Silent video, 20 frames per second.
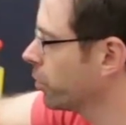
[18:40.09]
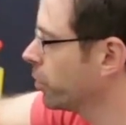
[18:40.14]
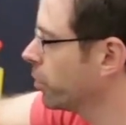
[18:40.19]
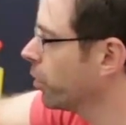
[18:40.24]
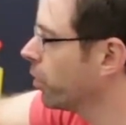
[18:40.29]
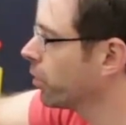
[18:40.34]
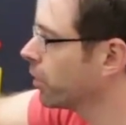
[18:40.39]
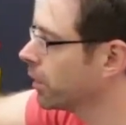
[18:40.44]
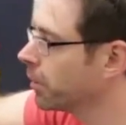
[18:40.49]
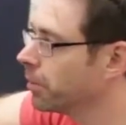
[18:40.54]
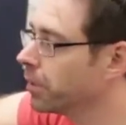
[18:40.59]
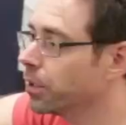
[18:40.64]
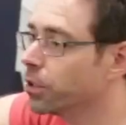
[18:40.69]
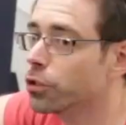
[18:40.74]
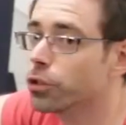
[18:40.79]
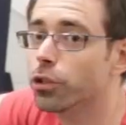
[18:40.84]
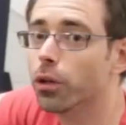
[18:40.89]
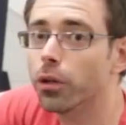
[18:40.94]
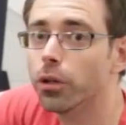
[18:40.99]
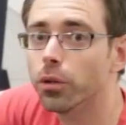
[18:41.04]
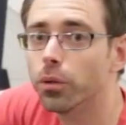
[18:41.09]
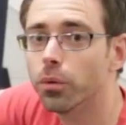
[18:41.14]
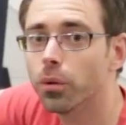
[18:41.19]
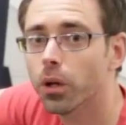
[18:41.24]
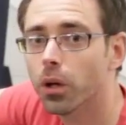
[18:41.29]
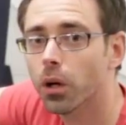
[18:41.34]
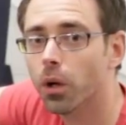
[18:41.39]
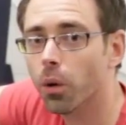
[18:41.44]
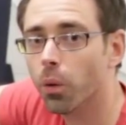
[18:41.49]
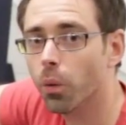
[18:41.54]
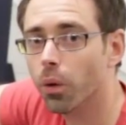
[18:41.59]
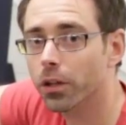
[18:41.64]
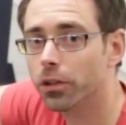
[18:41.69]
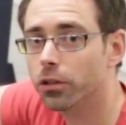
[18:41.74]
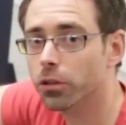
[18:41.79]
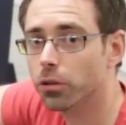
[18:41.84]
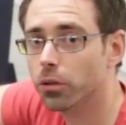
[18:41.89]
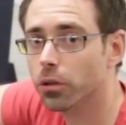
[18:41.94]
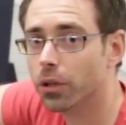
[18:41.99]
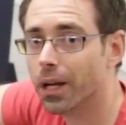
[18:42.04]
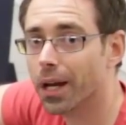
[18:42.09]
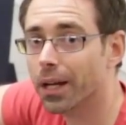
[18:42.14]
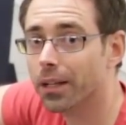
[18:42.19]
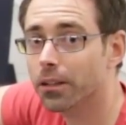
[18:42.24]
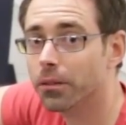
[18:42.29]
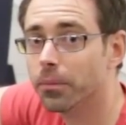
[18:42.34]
You don't need me to show you what to look at